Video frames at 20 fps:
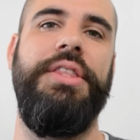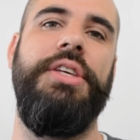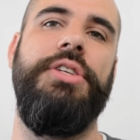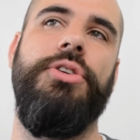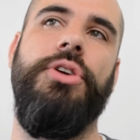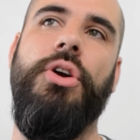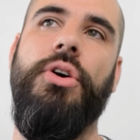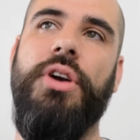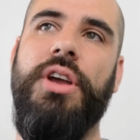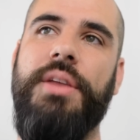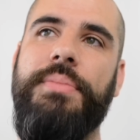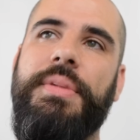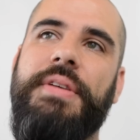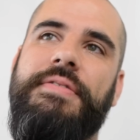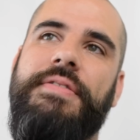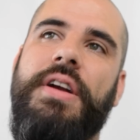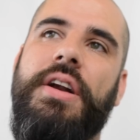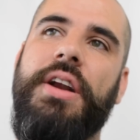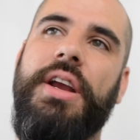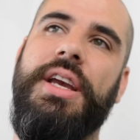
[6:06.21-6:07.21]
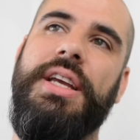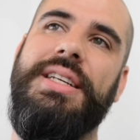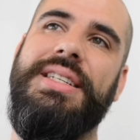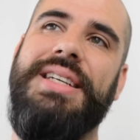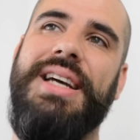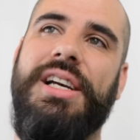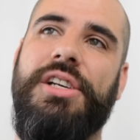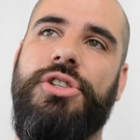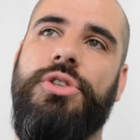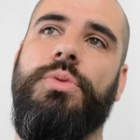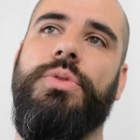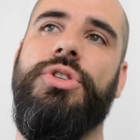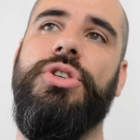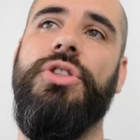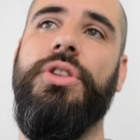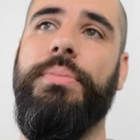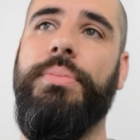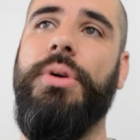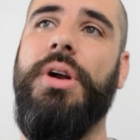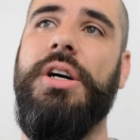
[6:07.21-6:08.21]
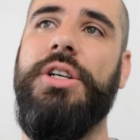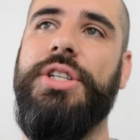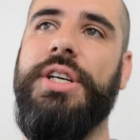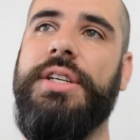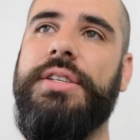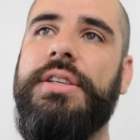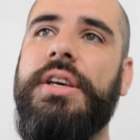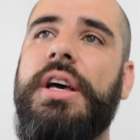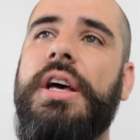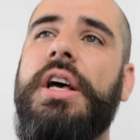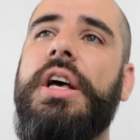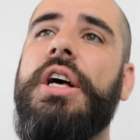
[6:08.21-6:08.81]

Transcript: These are all gonna be very contextual to the projects.